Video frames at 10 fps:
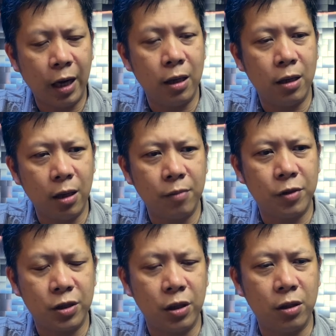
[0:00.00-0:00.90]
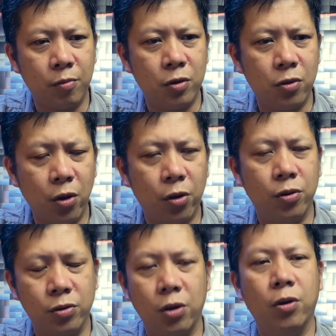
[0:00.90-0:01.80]
I love the C W
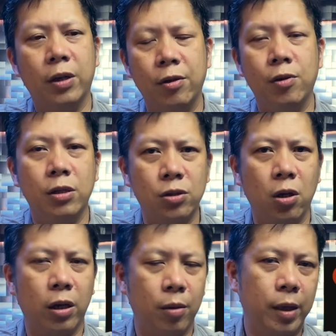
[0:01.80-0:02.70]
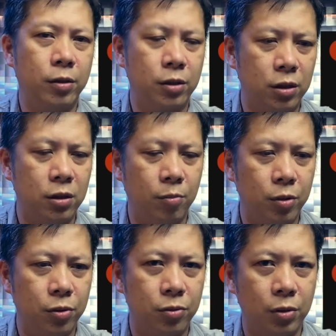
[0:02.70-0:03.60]
logo. So he's talking about the C
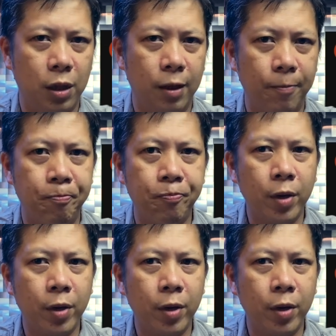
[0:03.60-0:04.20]
W um,